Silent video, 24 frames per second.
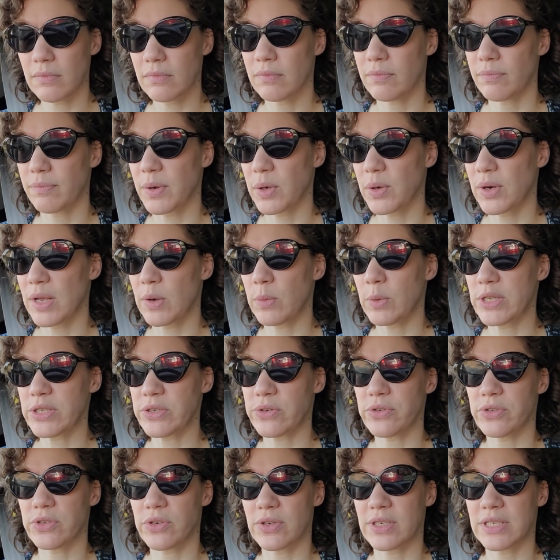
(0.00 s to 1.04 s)
But
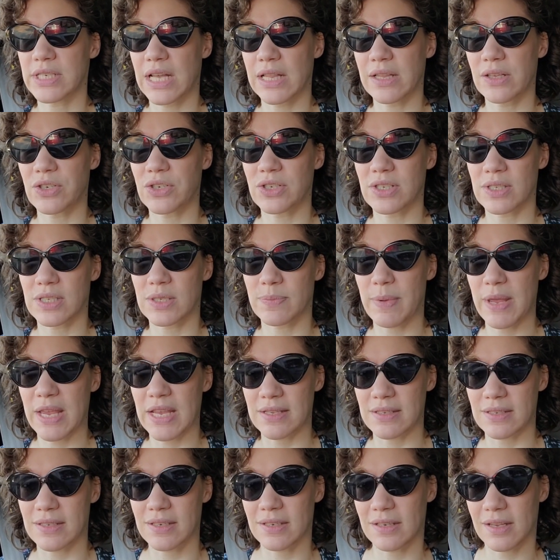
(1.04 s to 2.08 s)
wizards are intelligence
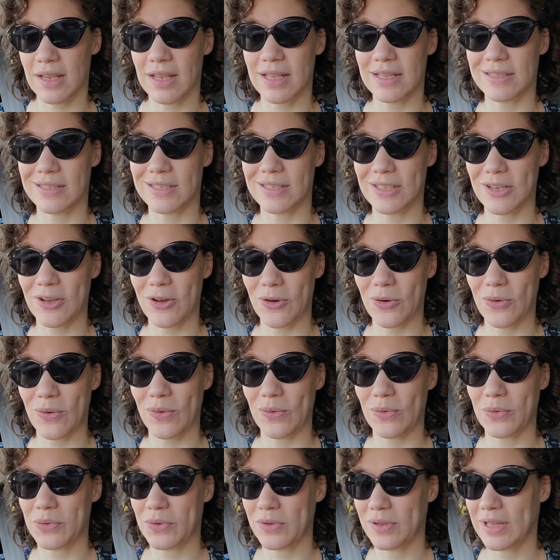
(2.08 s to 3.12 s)
based, and
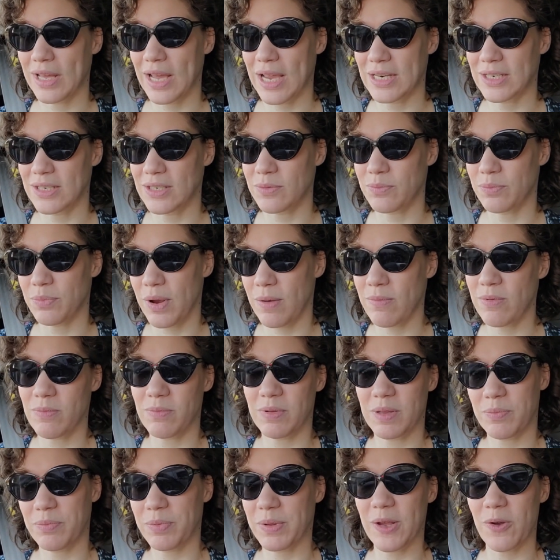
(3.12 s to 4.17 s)
so I should
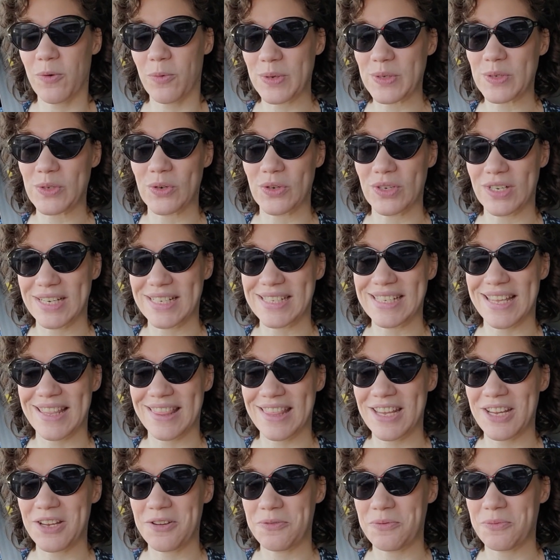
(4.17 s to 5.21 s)
probably play a wizard because I
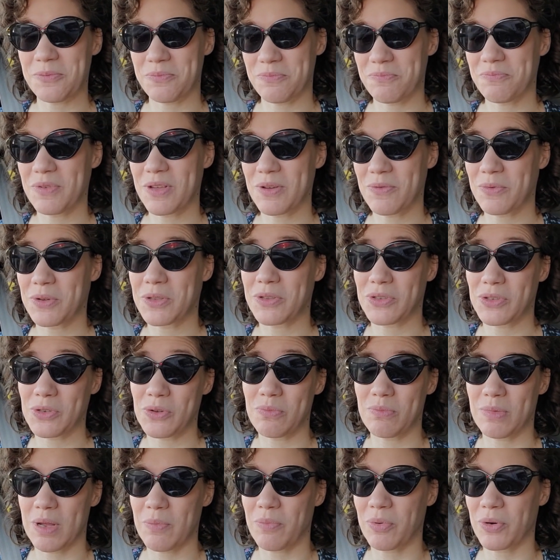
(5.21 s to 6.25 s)
think it would
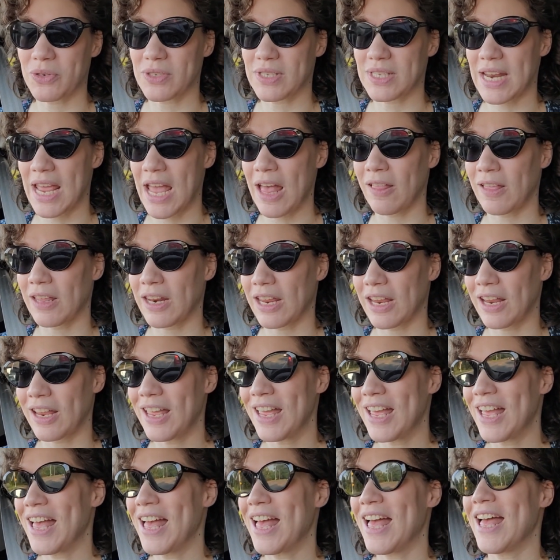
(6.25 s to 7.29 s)
suit my personality.
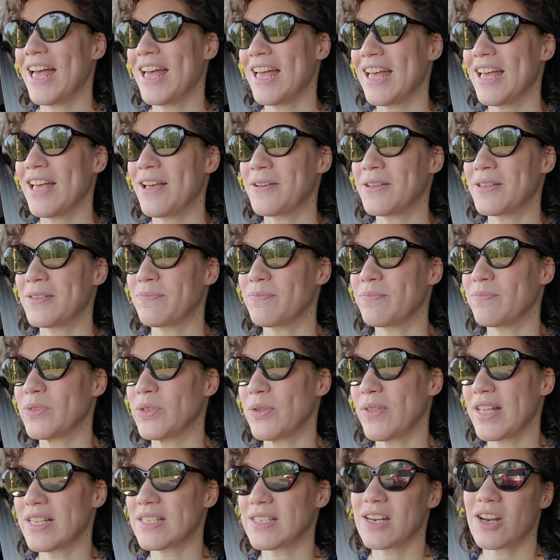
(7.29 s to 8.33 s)

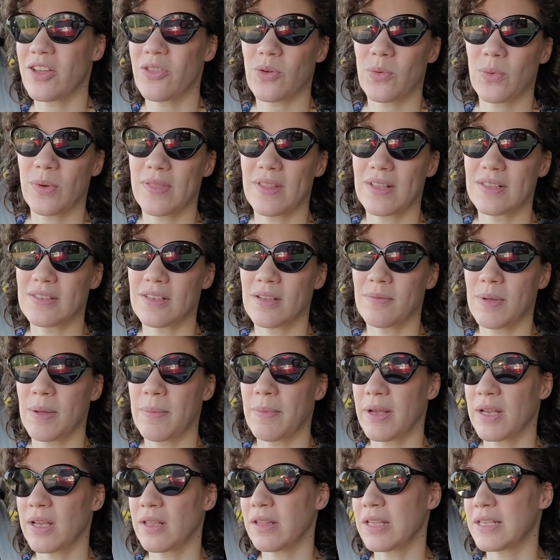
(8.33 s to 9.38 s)
So that's another one that's on my
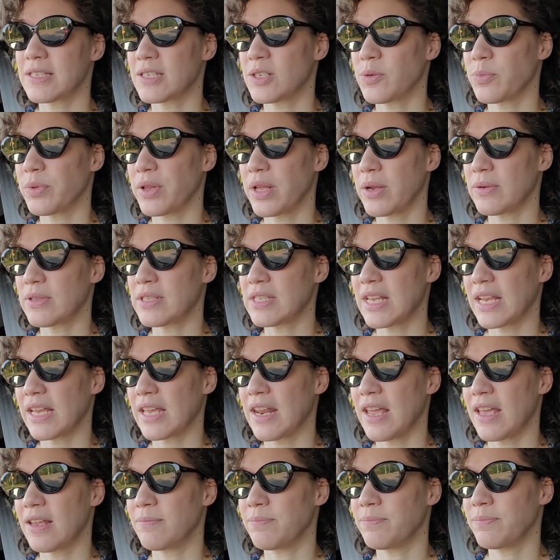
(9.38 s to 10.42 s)
bucket list to play with second
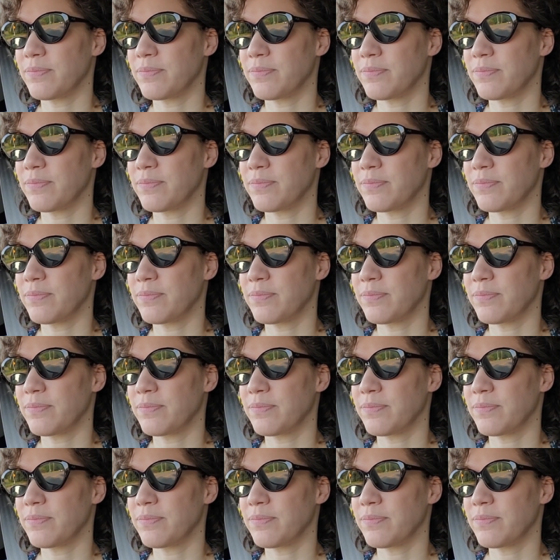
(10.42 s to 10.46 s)
ed.